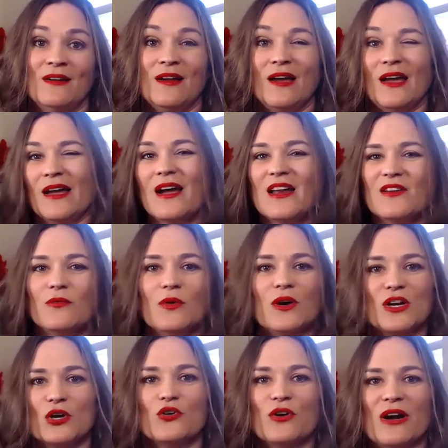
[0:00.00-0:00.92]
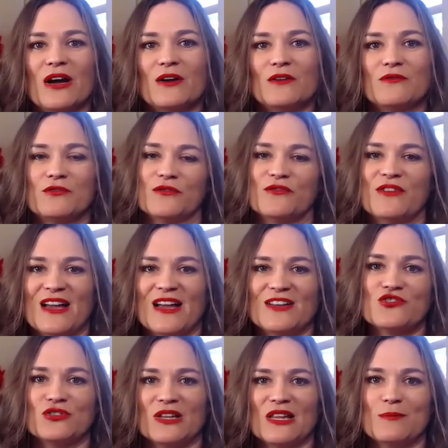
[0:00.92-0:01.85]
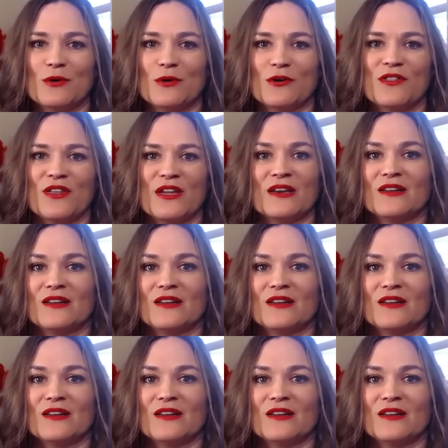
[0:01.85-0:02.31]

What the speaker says: I kind of want a crown for vaginally birthing